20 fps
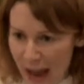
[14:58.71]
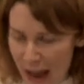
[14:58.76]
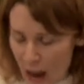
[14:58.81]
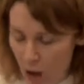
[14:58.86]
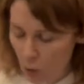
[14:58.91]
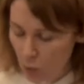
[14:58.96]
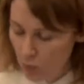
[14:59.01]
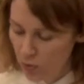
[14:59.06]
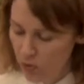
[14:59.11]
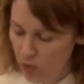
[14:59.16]

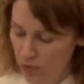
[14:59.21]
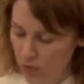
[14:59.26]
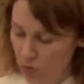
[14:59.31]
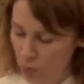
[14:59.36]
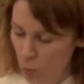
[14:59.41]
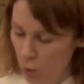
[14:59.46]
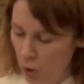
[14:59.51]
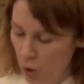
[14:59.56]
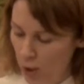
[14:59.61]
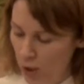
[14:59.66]
out this
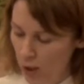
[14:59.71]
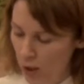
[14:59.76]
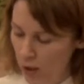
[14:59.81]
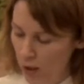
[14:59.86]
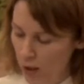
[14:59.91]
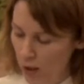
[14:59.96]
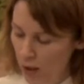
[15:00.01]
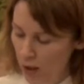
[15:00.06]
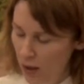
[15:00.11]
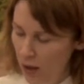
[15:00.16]
morning
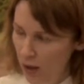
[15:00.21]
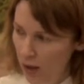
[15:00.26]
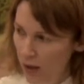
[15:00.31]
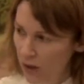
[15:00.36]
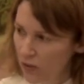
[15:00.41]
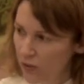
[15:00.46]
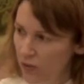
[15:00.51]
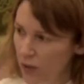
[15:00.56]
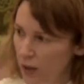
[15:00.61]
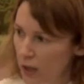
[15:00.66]

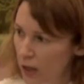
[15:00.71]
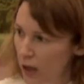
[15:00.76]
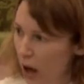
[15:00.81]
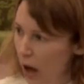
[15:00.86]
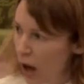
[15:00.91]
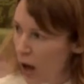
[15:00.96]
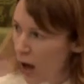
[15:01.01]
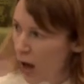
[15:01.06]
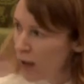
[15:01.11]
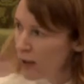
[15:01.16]
is that
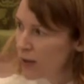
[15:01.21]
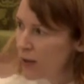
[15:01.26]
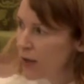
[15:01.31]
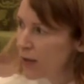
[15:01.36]
God